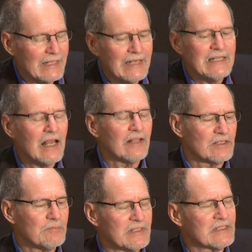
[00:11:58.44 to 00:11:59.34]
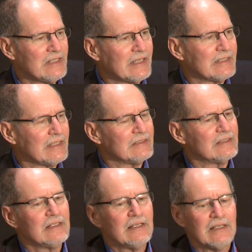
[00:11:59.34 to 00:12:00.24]
any non-combusted
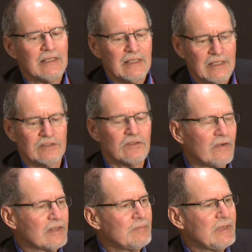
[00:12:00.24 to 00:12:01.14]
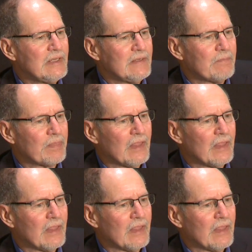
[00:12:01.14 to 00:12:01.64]
nicotine, is going to be